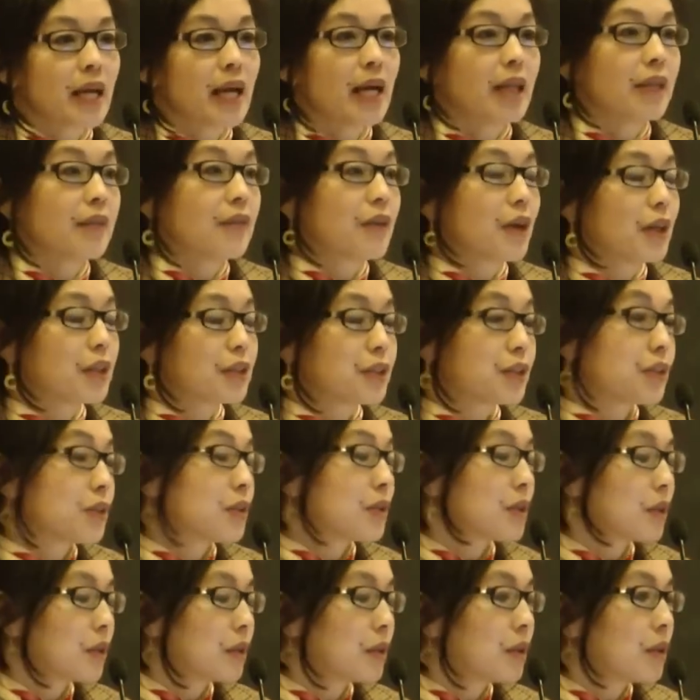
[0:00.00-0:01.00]
And
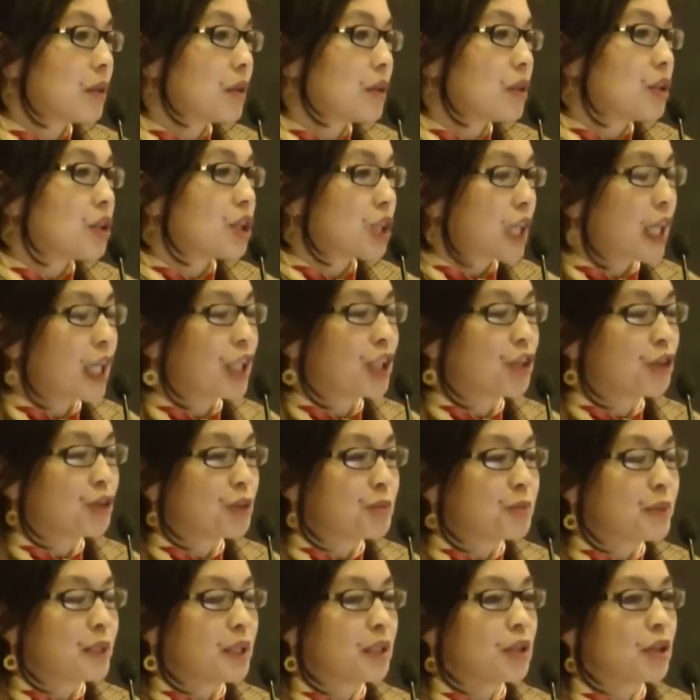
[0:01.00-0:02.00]
thus, China
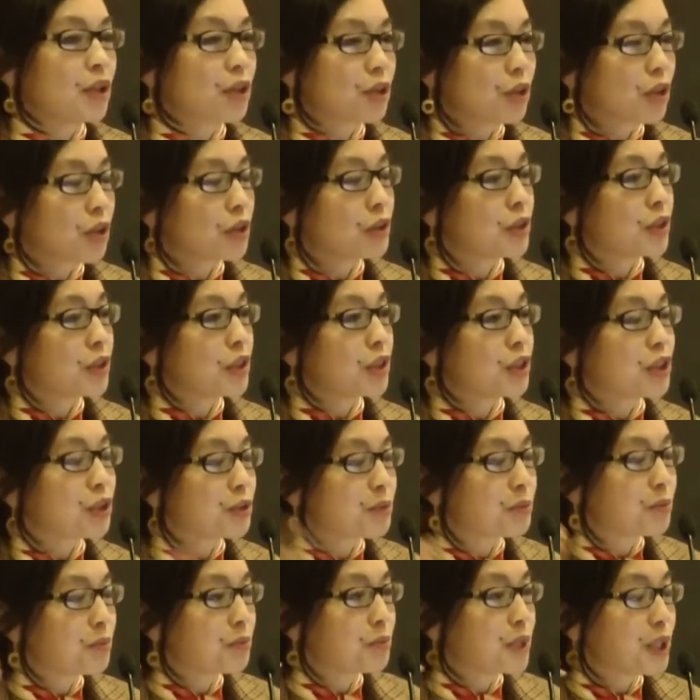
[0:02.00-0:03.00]
would be the closest
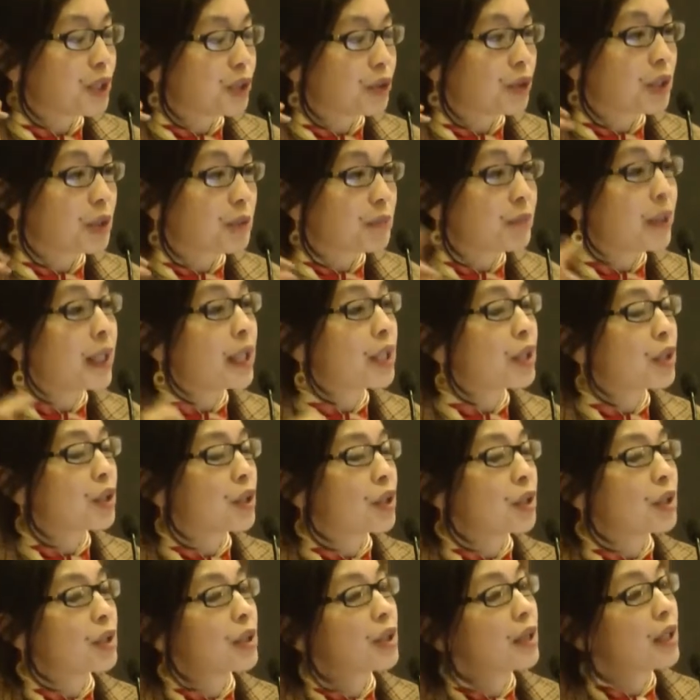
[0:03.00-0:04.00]
peer
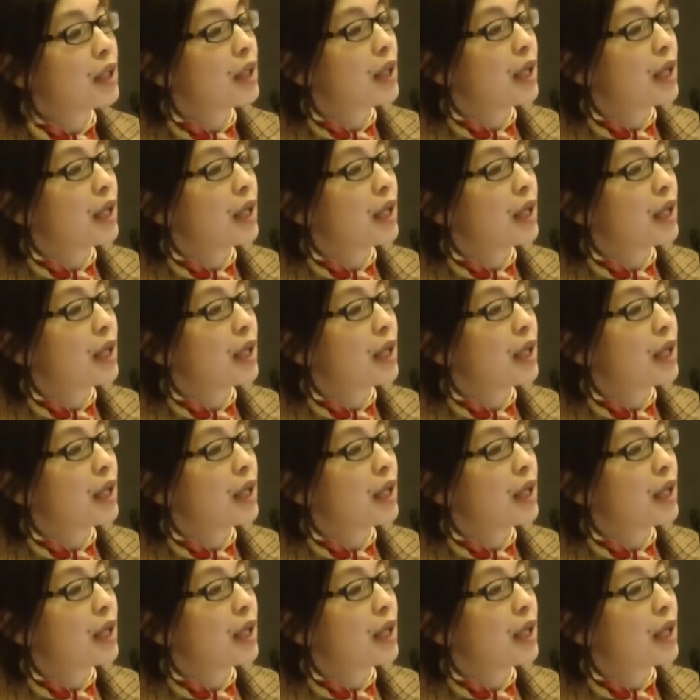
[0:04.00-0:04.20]
competitor.